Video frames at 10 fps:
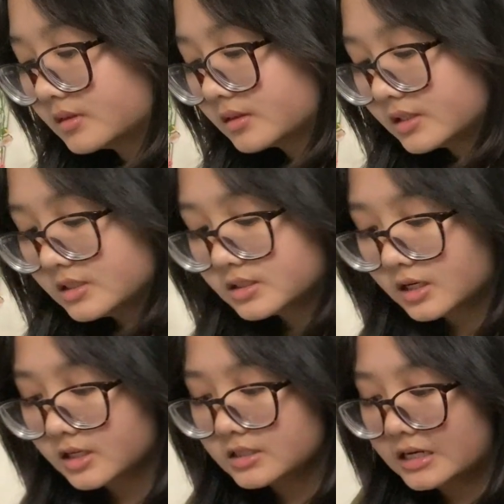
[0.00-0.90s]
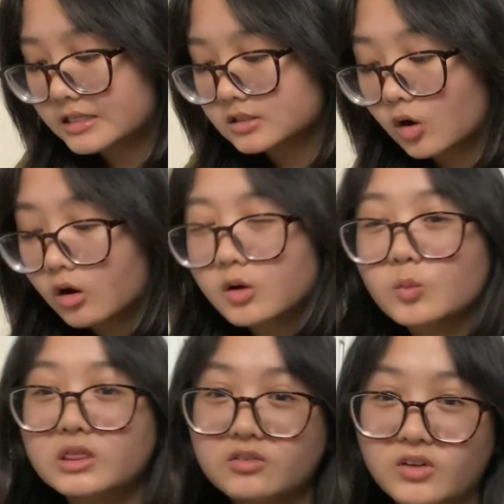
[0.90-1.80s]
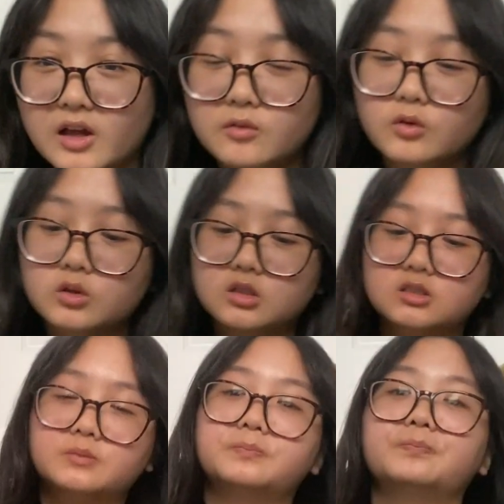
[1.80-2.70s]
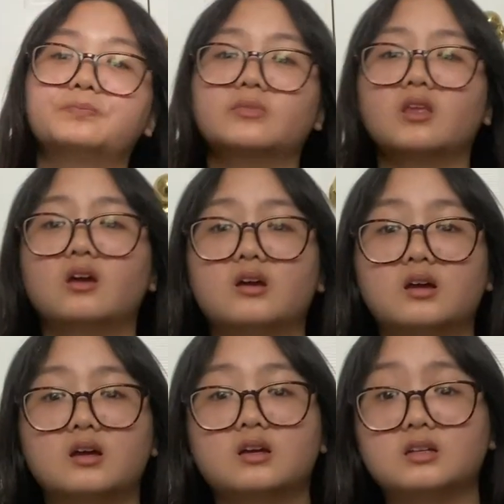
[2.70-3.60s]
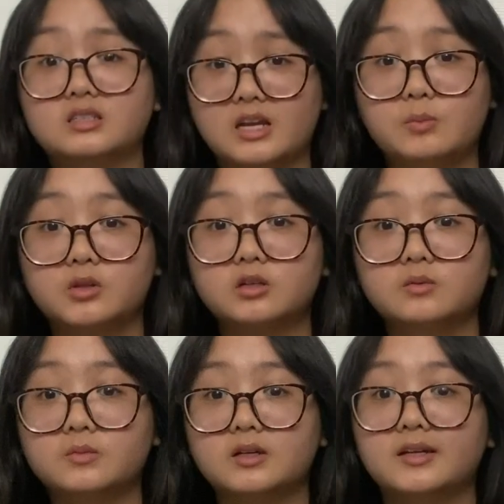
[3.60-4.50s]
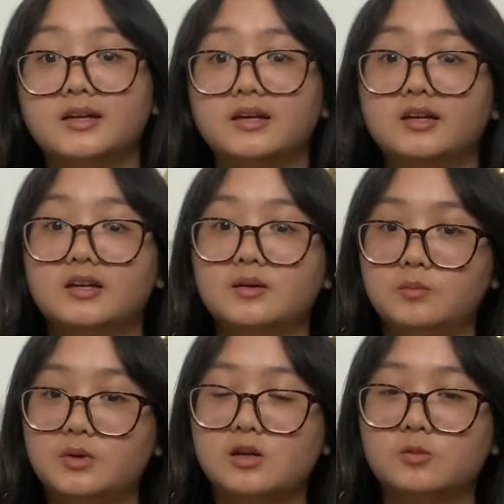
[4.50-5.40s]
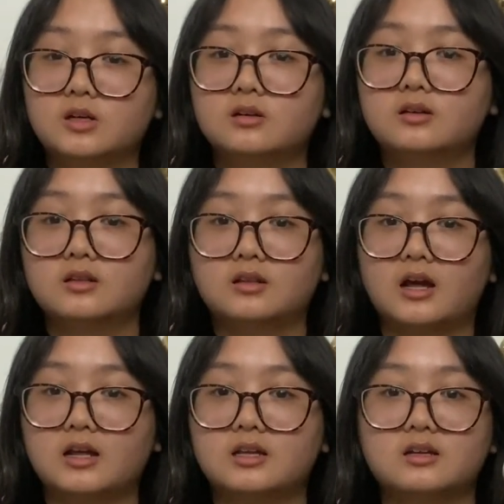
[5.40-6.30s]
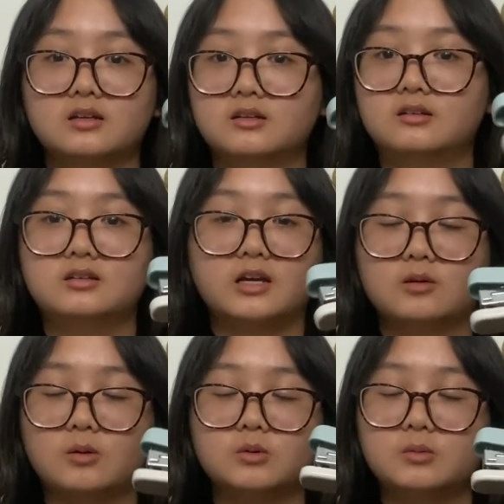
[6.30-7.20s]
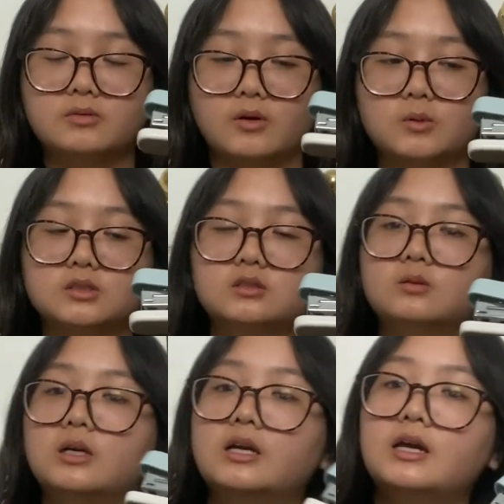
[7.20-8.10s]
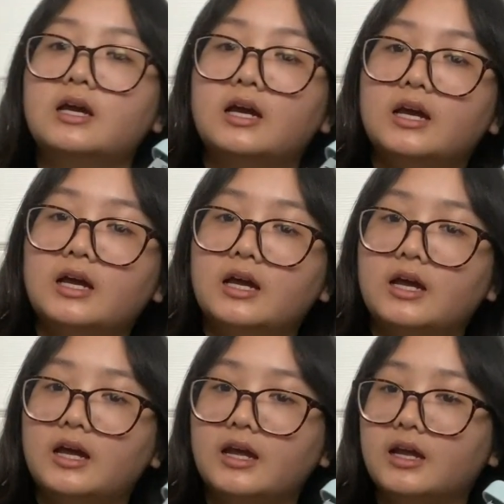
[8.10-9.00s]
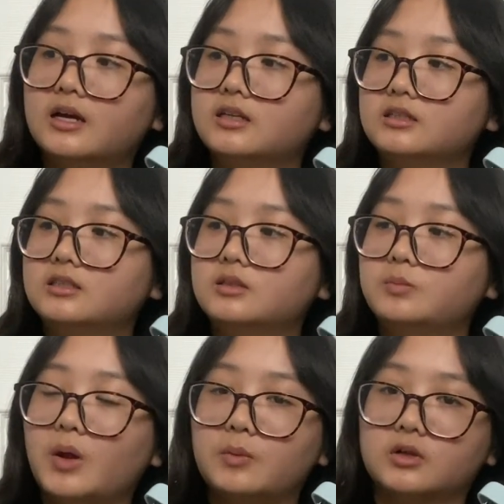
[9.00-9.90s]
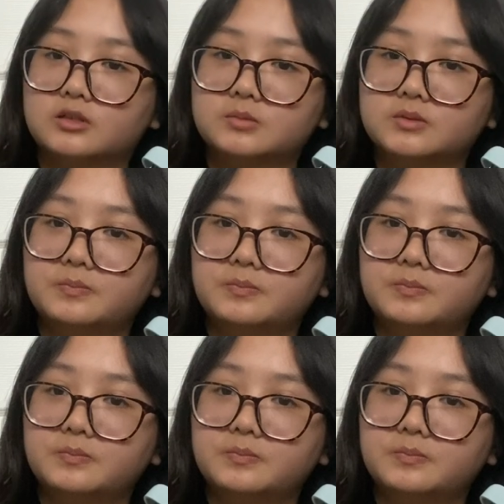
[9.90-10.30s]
This kind of ties on with the file folders. Stapler, mini one that I can take around with me if I want to, and paper clips.